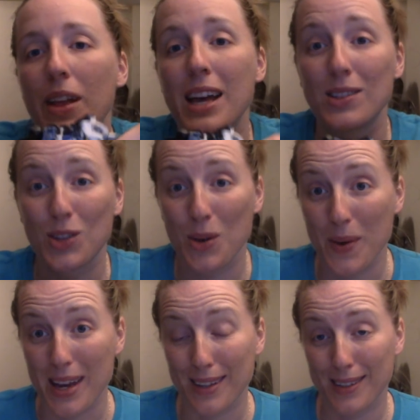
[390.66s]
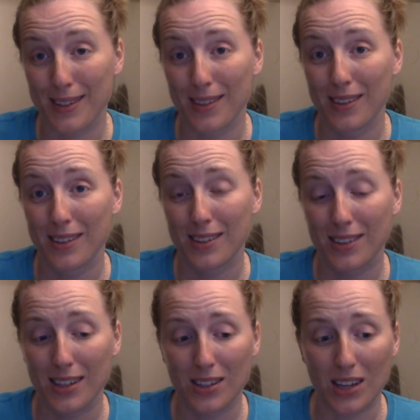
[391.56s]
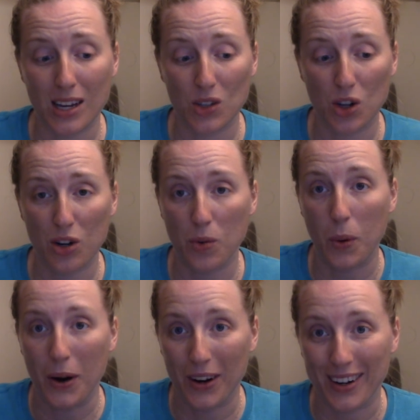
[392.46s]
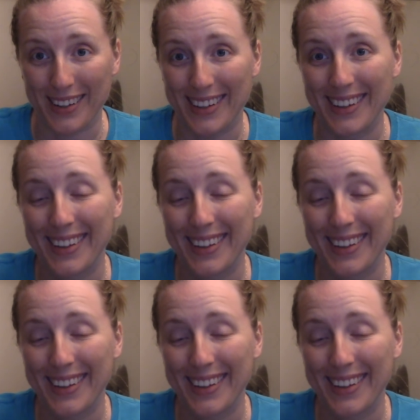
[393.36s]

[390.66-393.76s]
last 2 weeks since I started work